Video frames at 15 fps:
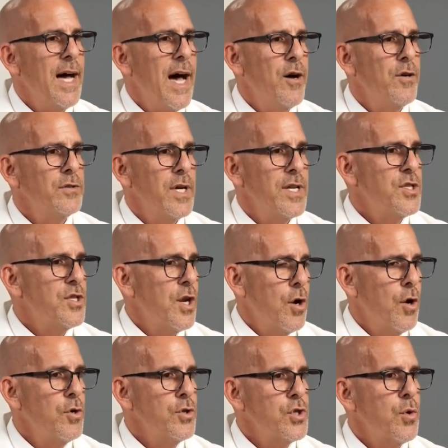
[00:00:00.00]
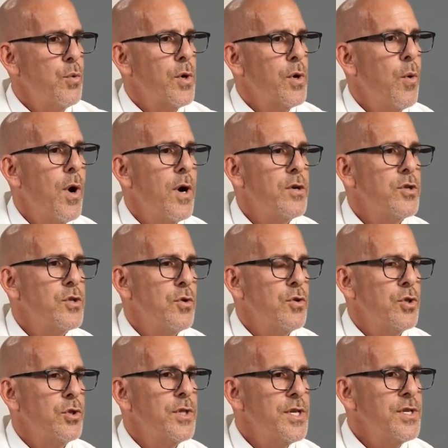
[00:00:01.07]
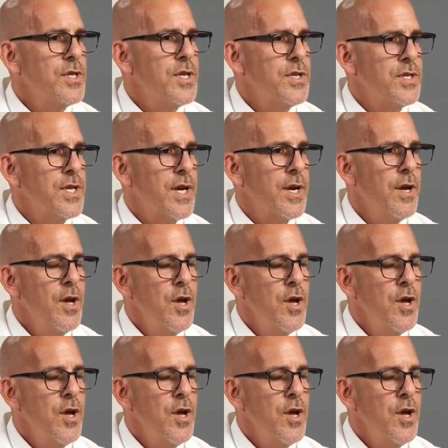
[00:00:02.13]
outlets that also require social distancing.